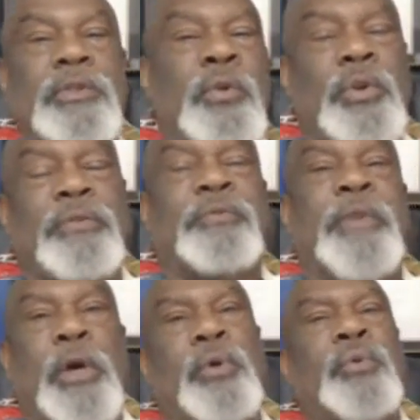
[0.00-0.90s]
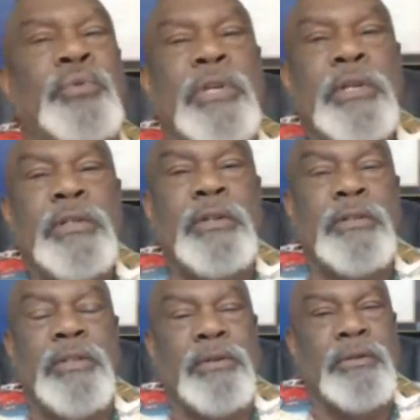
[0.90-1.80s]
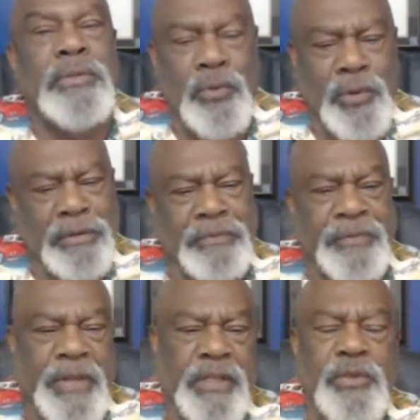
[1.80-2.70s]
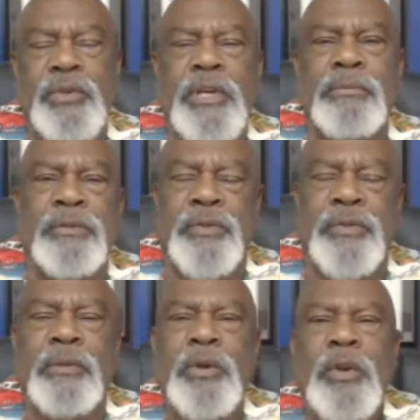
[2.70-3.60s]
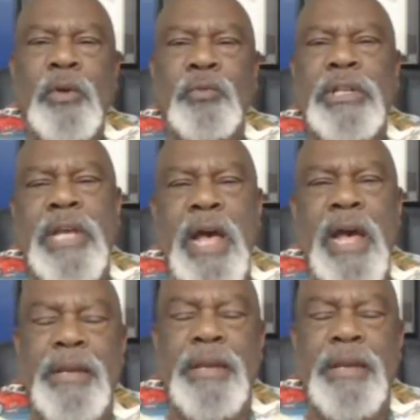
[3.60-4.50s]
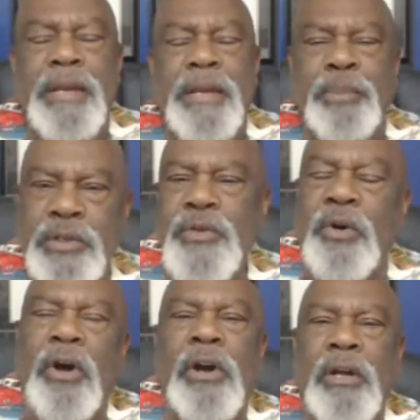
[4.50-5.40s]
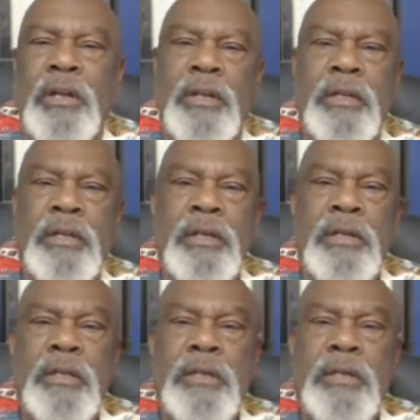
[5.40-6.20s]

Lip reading: know where the fuck you coming from or what kind of person you are. And I roast them.